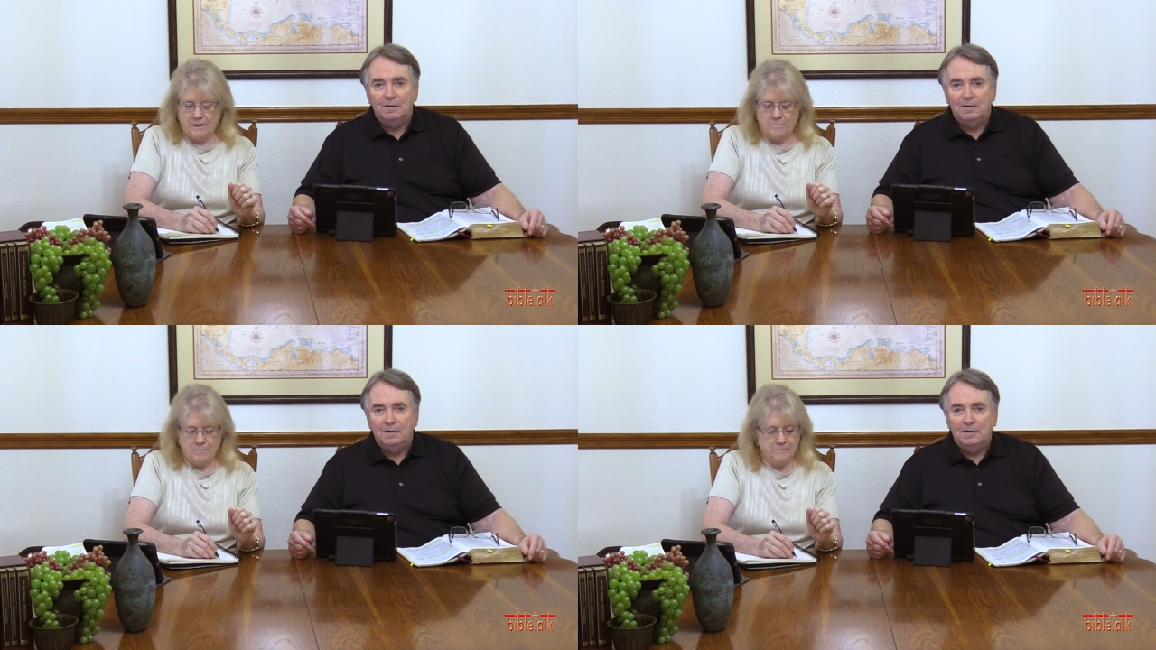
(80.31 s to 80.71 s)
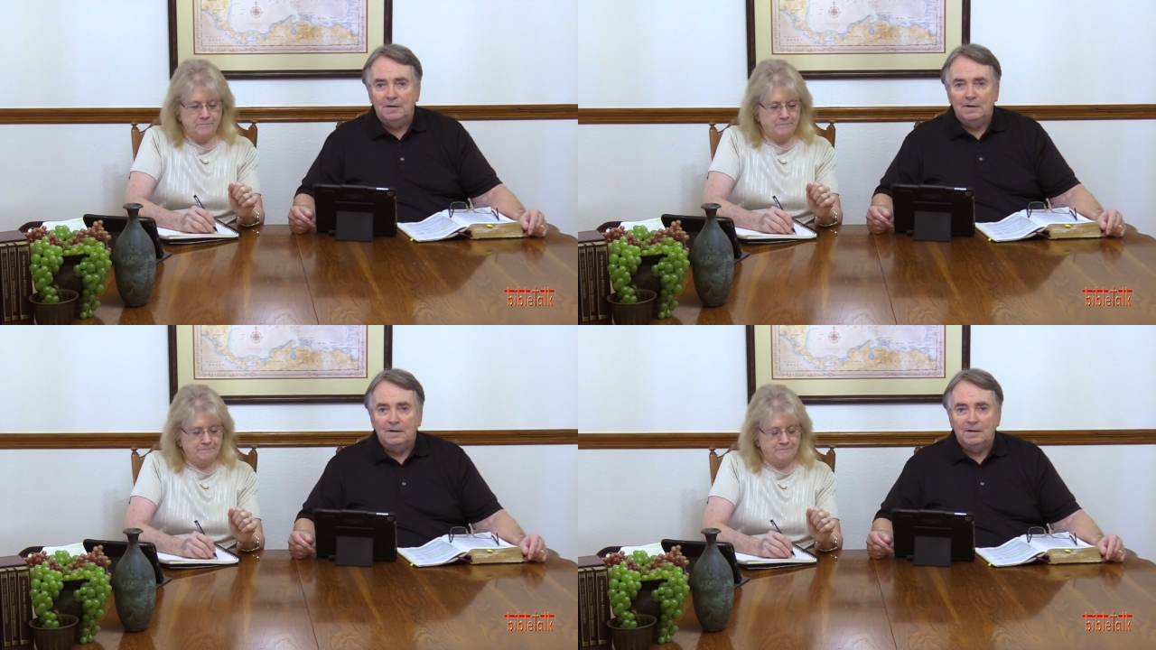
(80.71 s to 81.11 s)
Speaker 1: Mm.
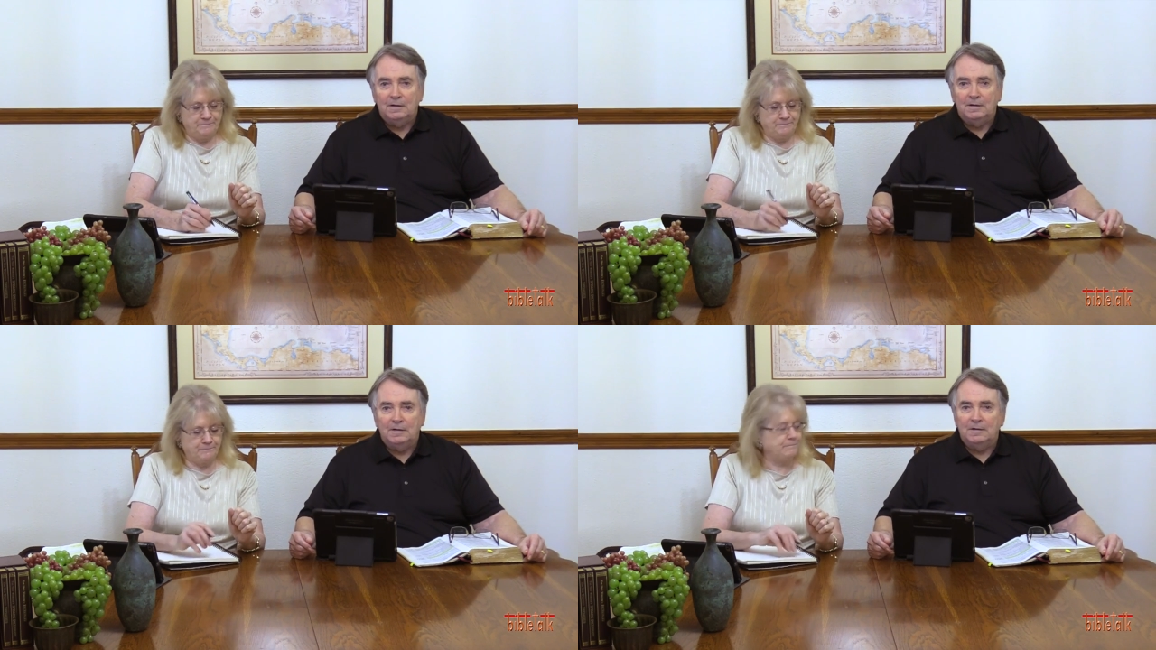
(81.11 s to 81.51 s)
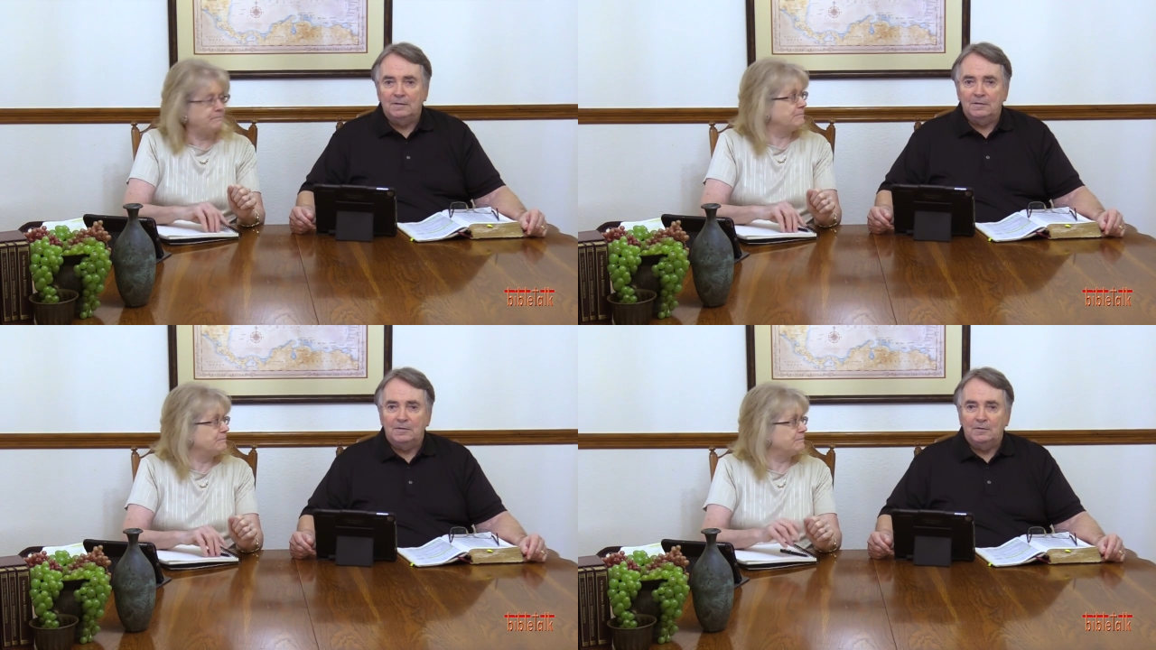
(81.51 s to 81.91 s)

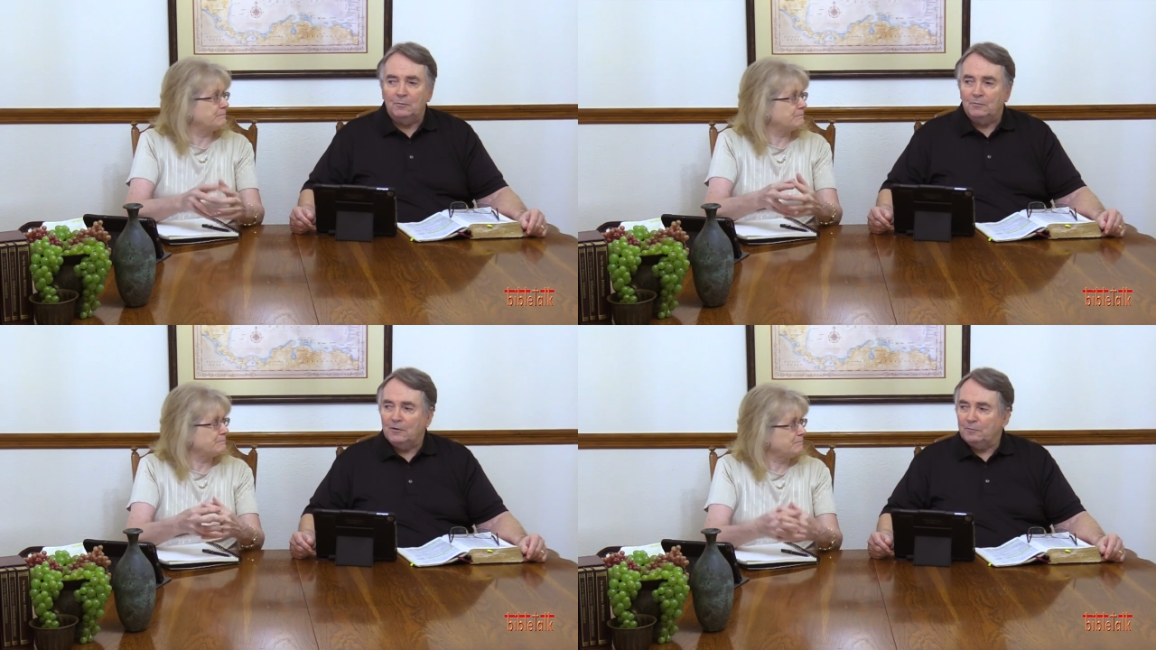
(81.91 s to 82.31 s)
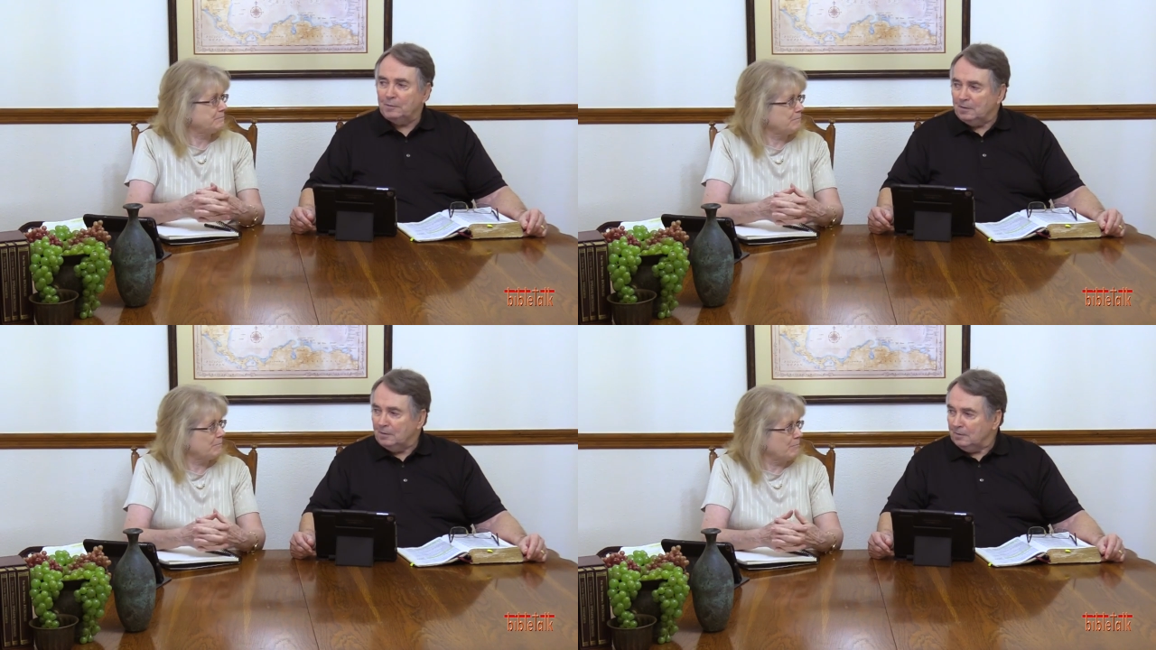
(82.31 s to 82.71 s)
Don't trust me.